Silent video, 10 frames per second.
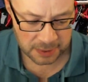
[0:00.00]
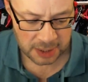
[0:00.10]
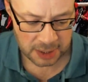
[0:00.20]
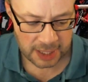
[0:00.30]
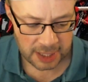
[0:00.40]

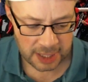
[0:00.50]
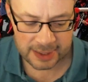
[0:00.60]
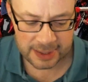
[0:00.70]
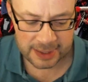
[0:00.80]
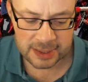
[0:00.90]
and it is
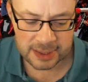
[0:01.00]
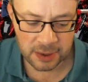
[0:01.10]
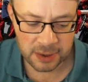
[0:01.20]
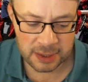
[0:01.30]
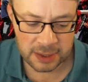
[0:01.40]
divided
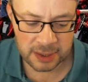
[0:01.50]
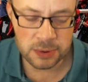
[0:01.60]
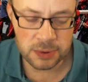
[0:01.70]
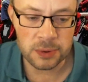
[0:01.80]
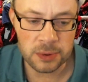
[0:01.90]
into
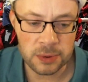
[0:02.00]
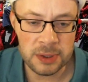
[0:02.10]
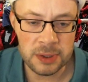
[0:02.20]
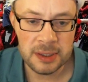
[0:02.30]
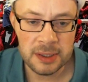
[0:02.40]
good
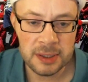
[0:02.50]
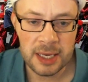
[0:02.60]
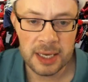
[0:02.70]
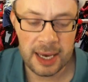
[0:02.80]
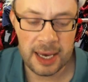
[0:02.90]

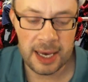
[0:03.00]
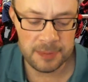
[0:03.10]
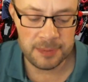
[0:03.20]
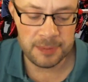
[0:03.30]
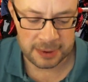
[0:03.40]
and bad.
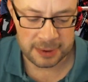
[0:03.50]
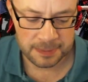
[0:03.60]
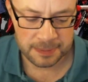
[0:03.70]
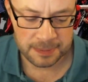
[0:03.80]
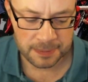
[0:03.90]

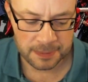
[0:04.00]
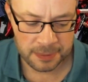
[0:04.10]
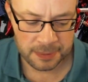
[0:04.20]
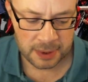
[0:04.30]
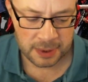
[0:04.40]

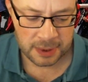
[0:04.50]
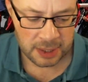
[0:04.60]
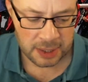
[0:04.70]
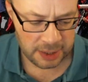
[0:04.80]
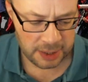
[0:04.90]
He
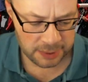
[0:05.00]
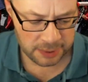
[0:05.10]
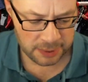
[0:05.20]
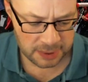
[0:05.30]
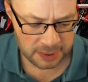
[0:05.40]
also
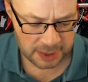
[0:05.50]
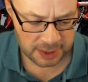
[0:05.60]
said,